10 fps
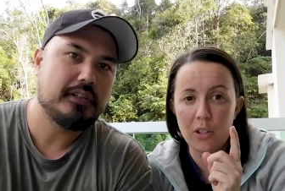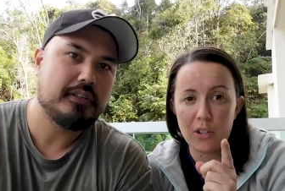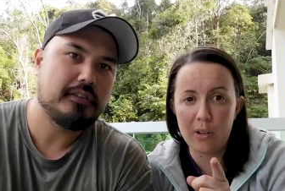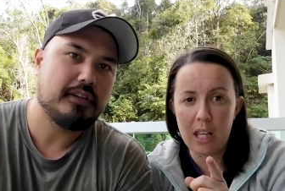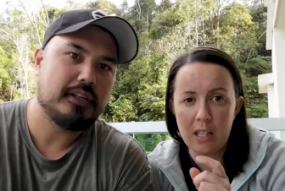
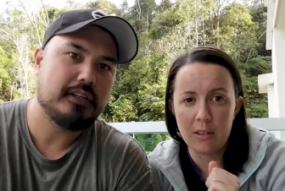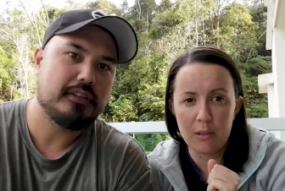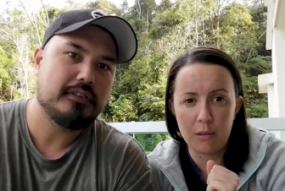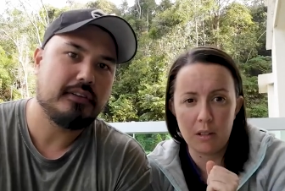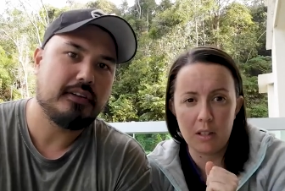Speaker 1: Australian
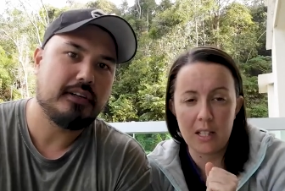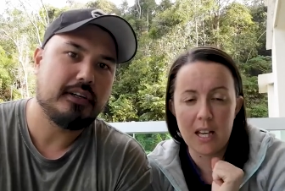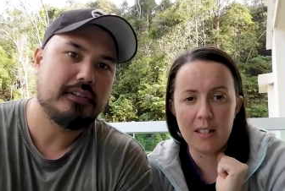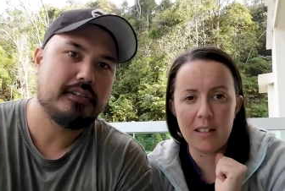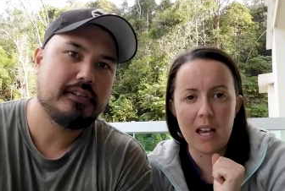school
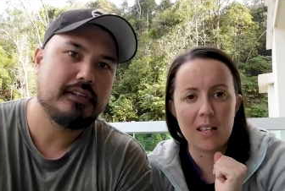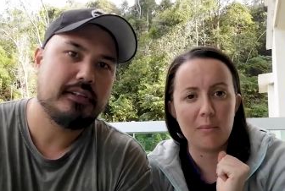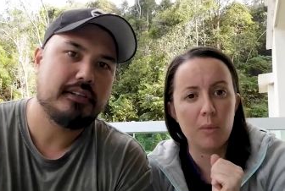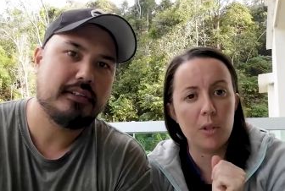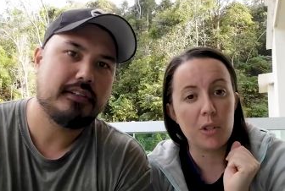holidays, as
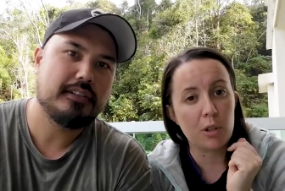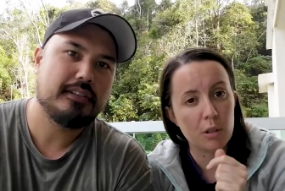most